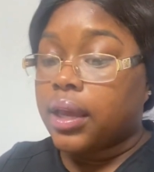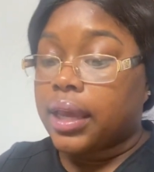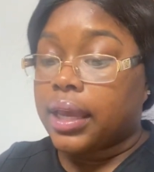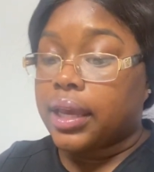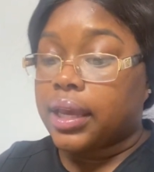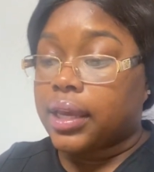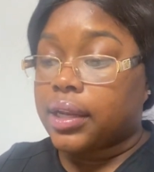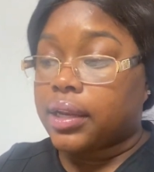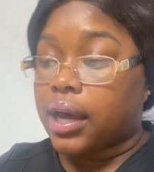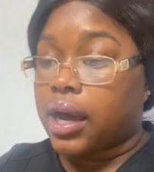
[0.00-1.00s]

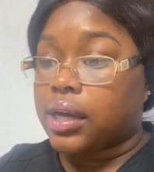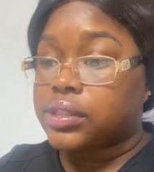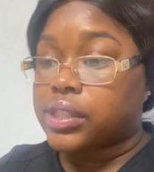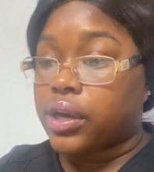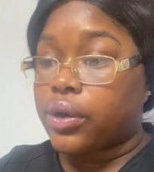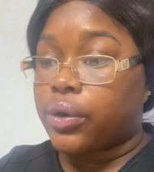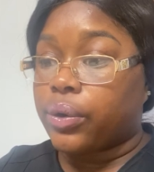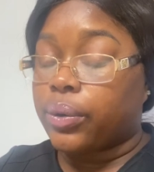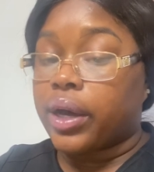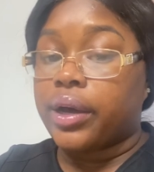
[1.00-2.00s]
And
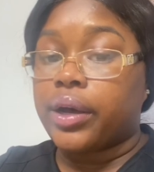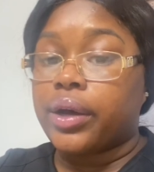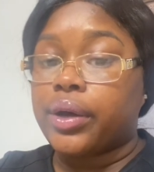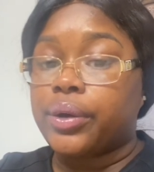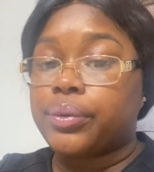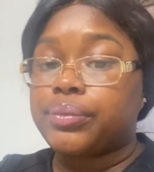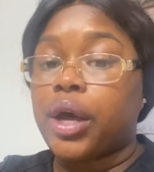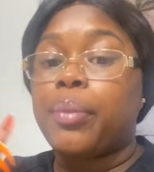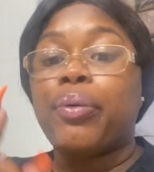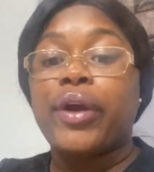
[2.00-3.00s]
also
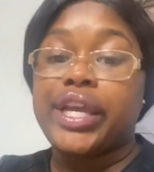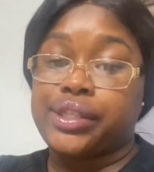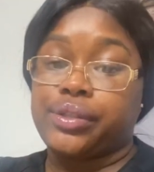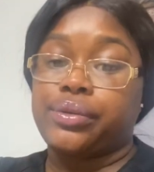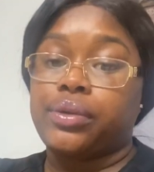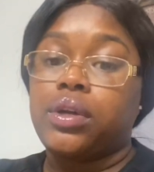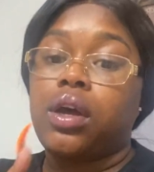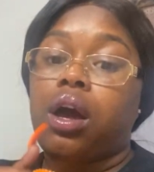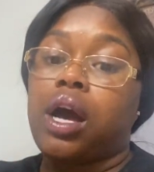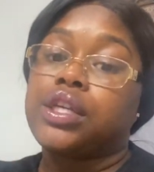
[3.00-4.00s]
appraisal.
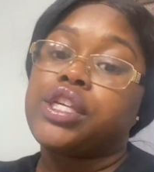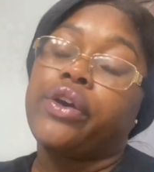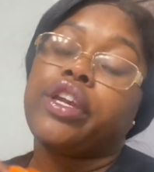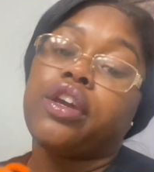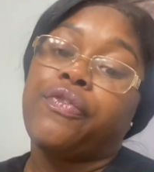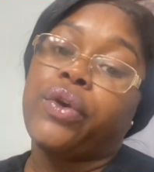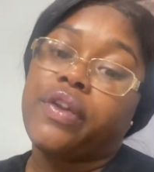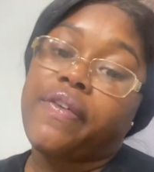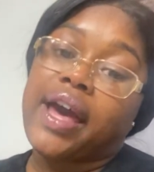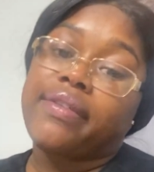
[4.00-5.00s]
Also in your
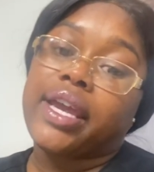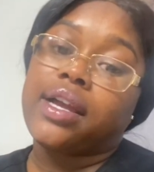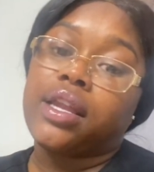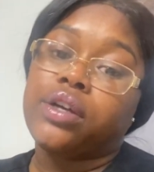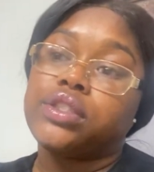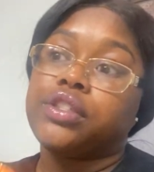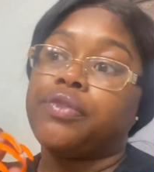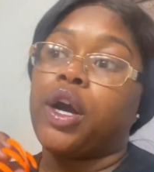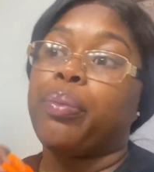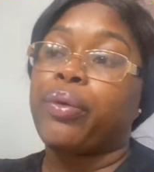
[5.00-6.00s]
45-day
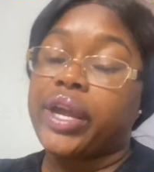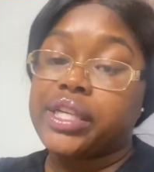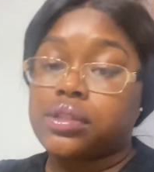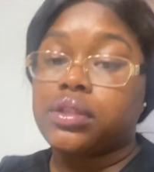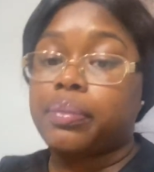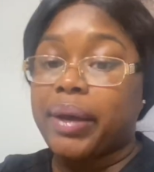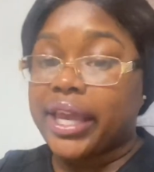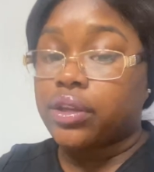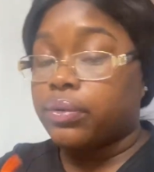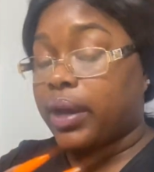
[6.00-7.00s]
closing appraisal, the
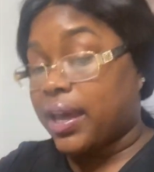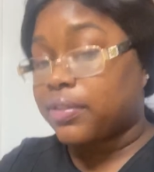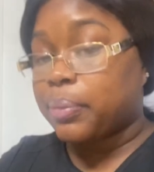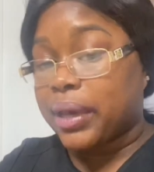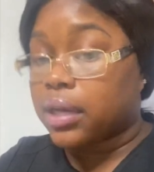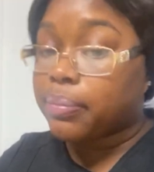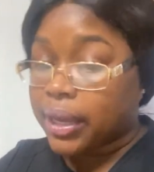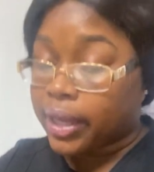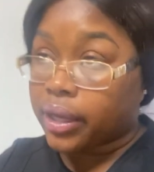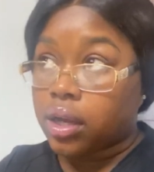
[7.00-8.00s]
bank, you have to pay the
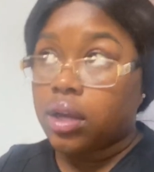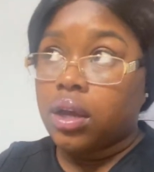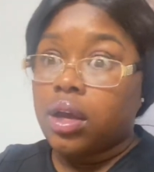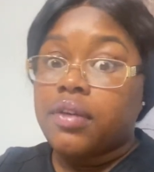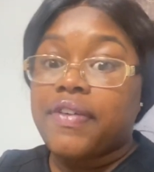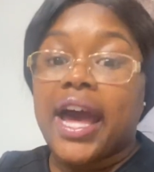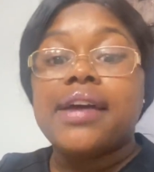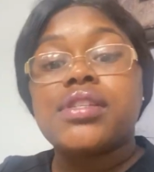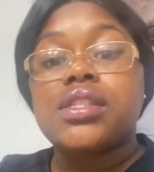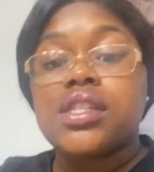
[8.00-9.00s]
bank
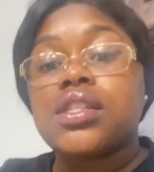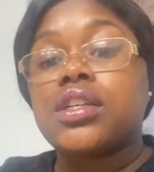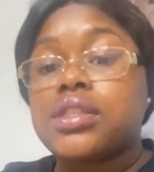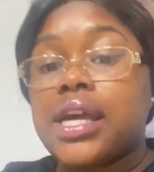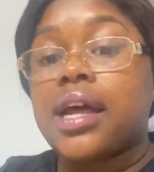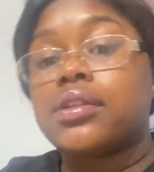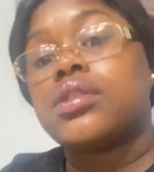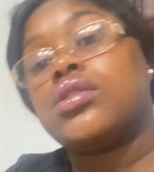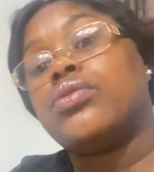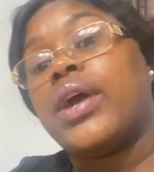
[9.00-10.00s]
$500 to
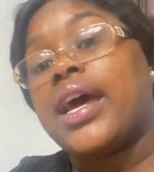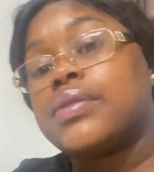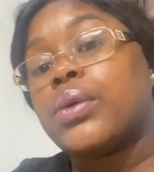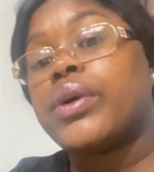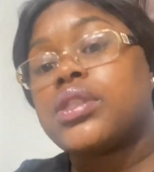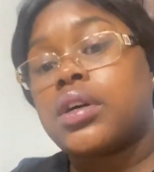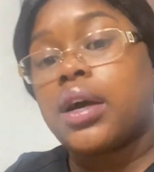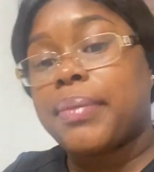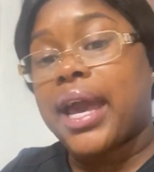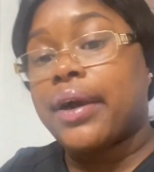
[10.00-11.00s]
$600 to have someone to
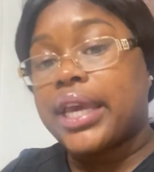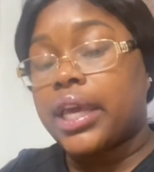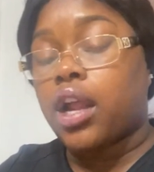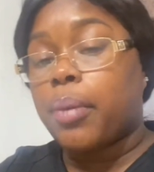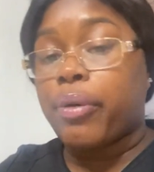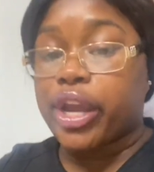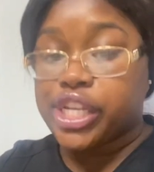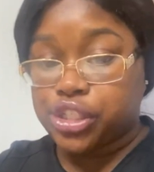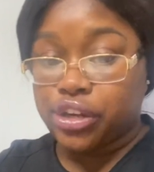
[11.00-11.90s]
come out and appraise your